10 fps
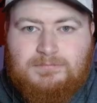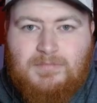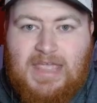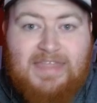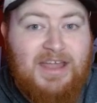
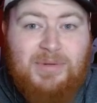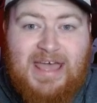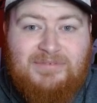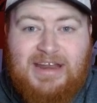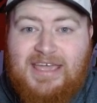And there we
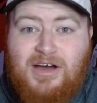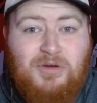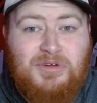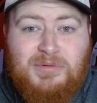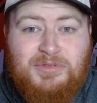have it, a
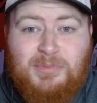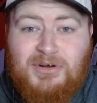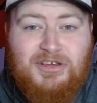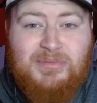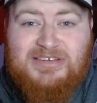home run with
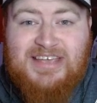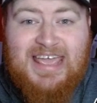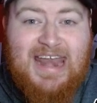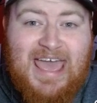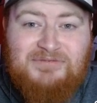Roberto
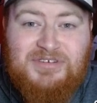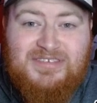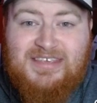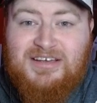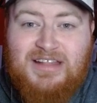Clemente in every
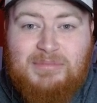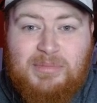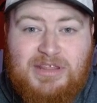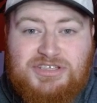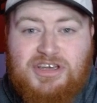single
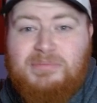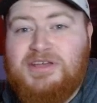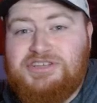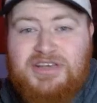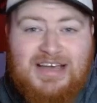MLB The Show.
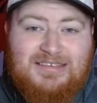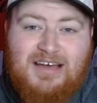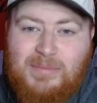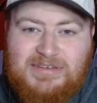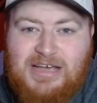Make sure you guys
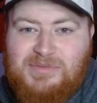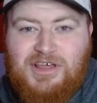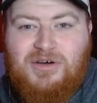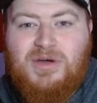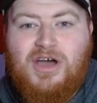comment down
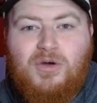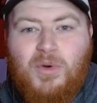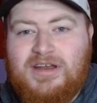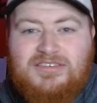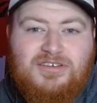below,
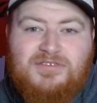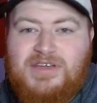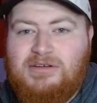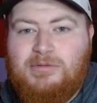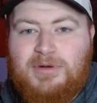what is your
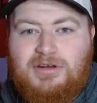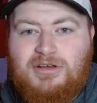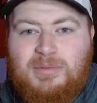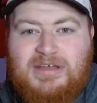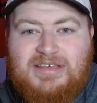favorite Roberto
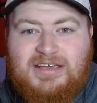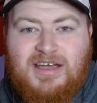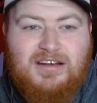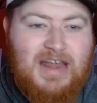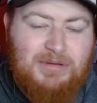Clemente
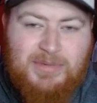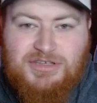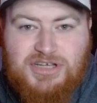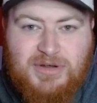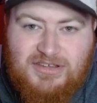card in MLB The
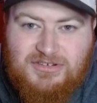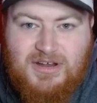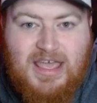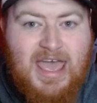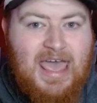Show
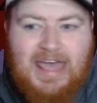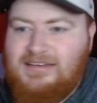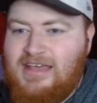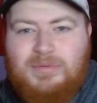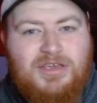history,
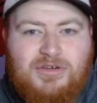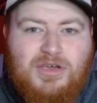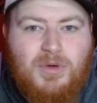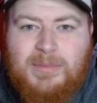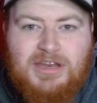and tell me who
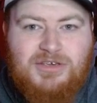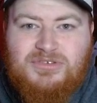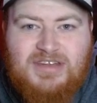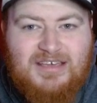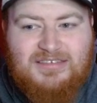you want me to
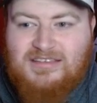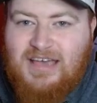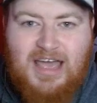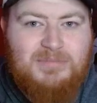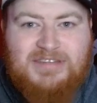use next, because
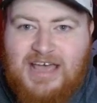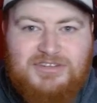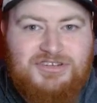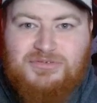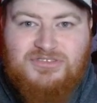I'm down
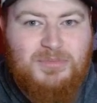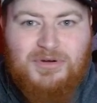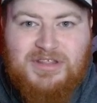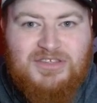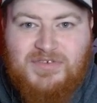to do some
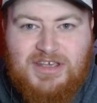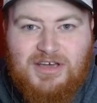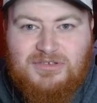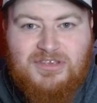more of these videos.